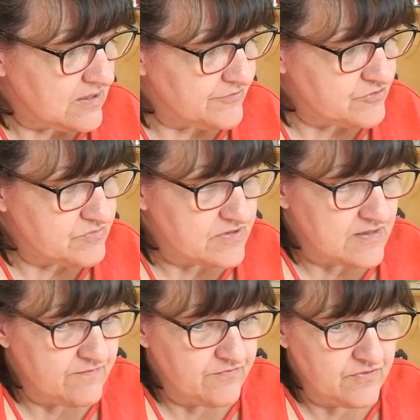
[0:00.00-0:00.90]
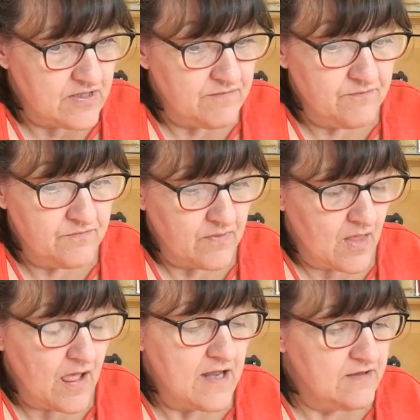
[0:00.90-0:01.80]
And she was
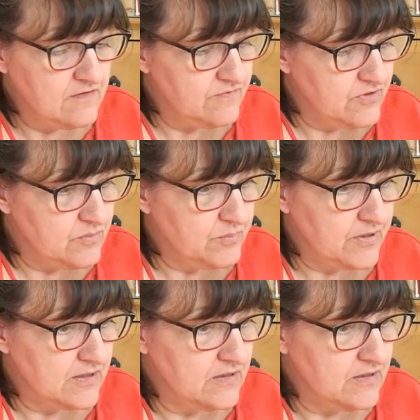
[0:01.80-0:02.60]
interviewed by